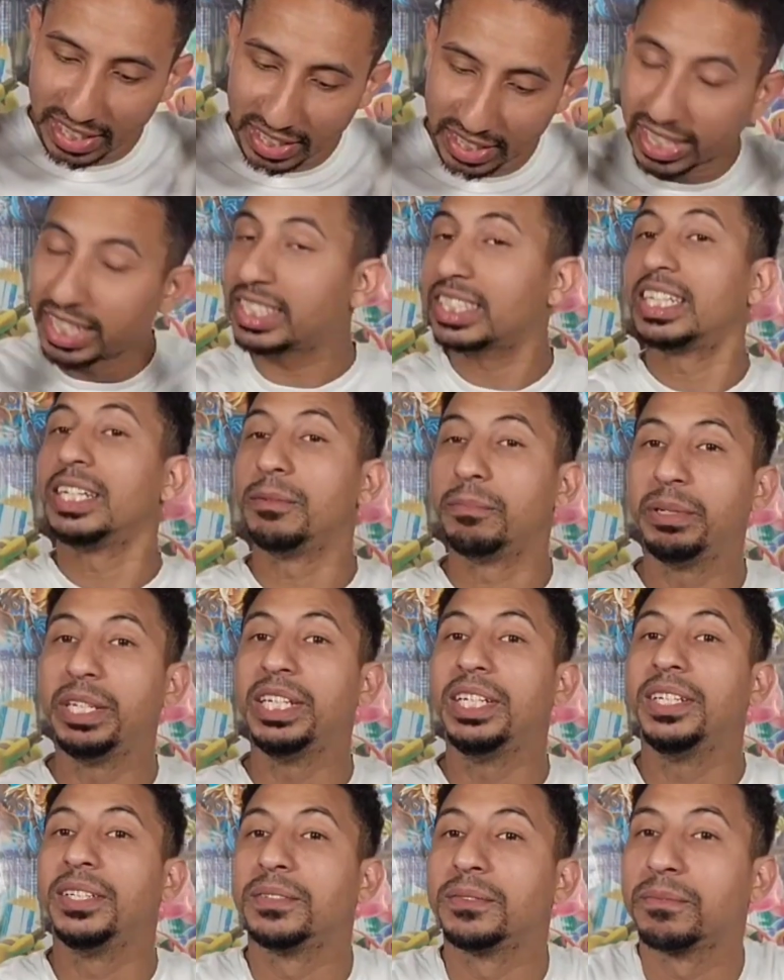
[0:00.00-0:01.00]
This can
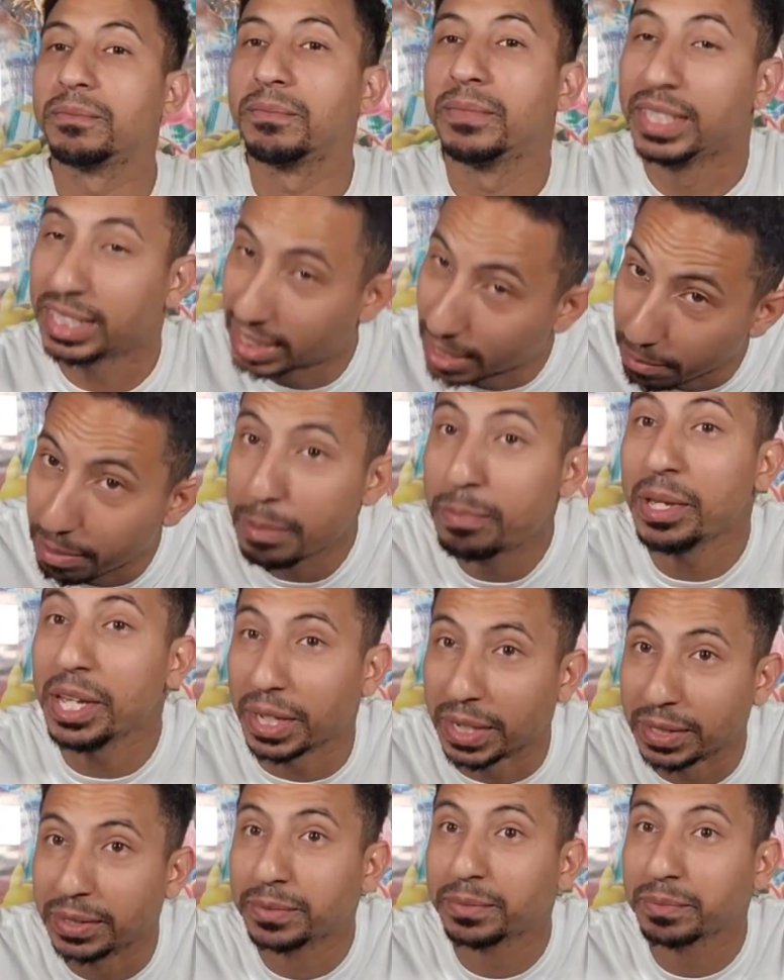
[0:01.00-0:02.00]
be this can be
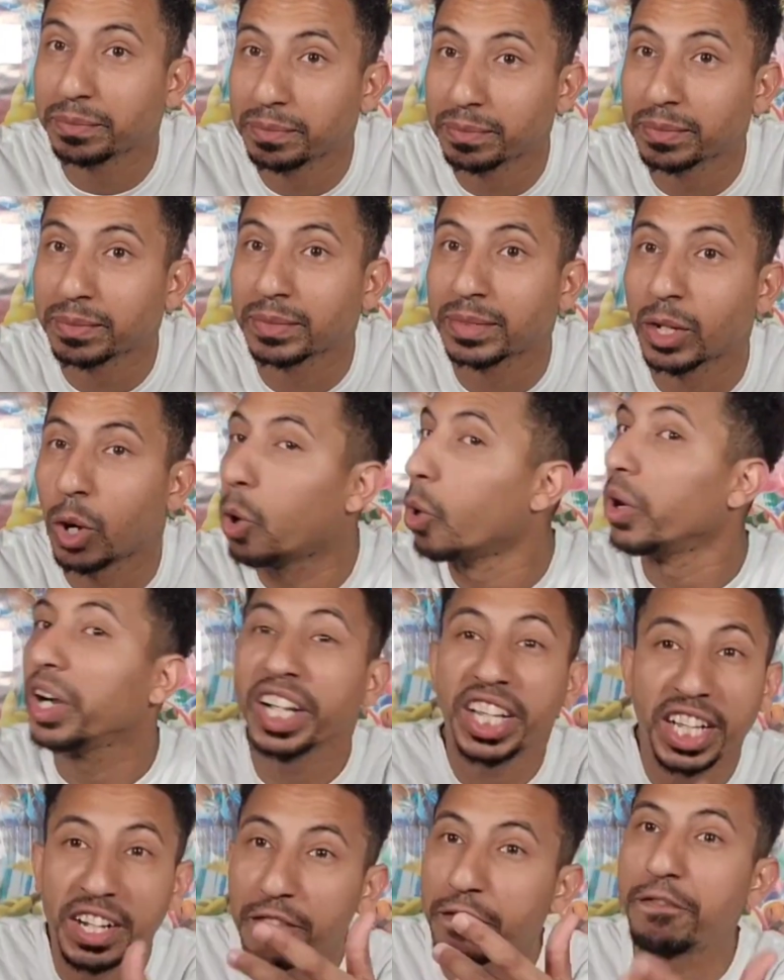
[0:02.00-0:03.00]
big, or
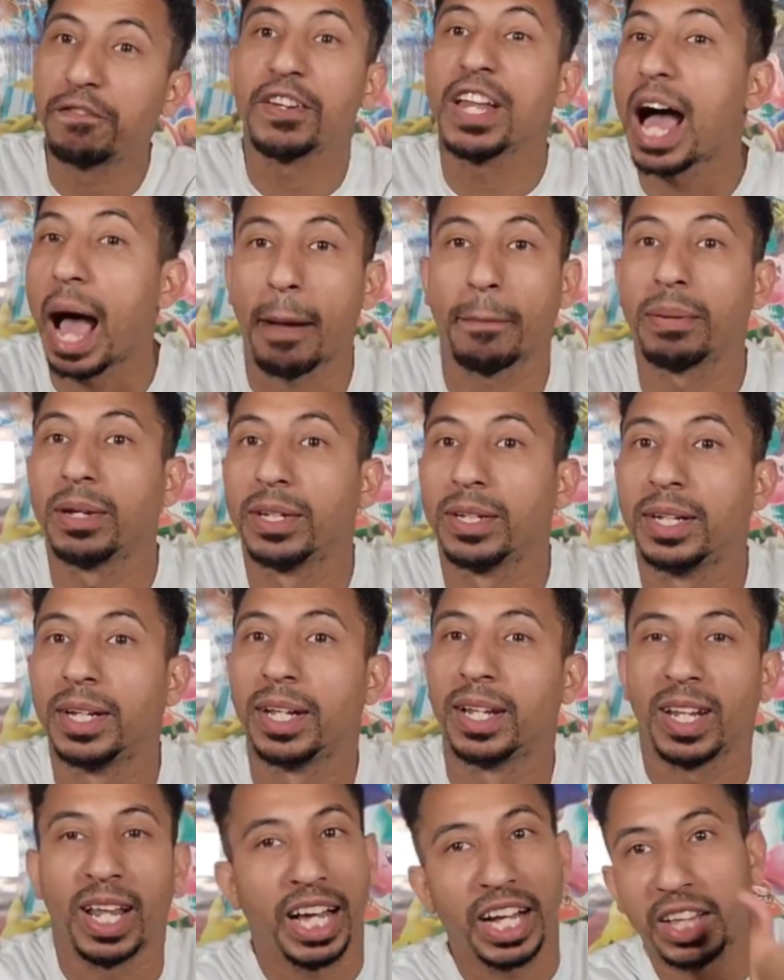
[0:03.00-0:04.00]
it can flop
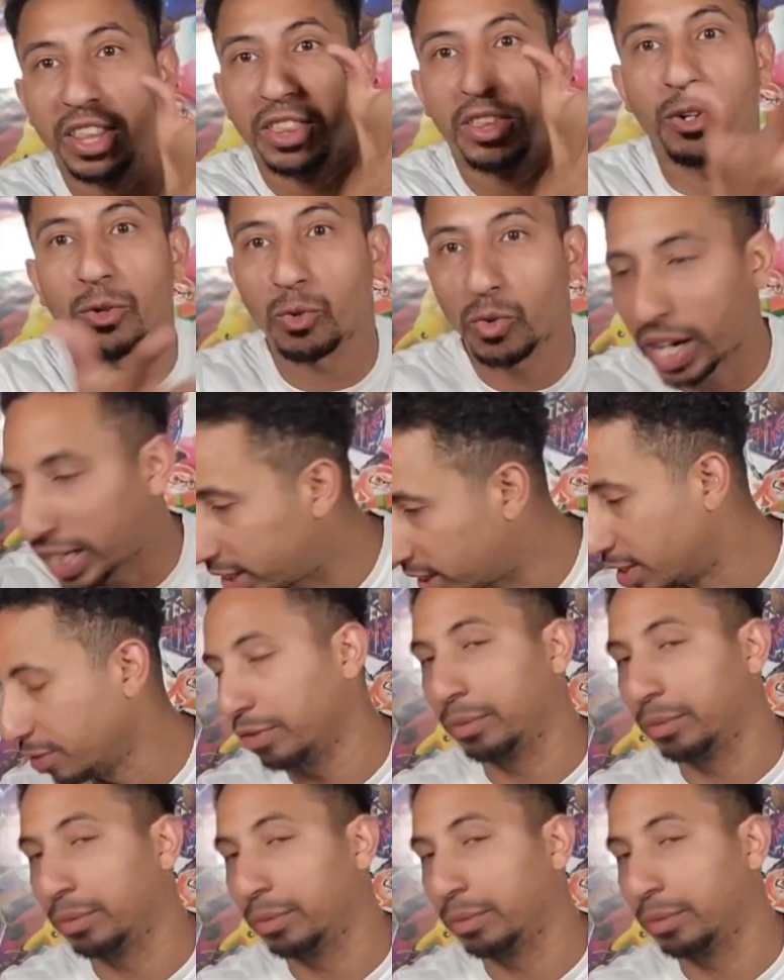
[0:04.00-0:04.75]
like the rest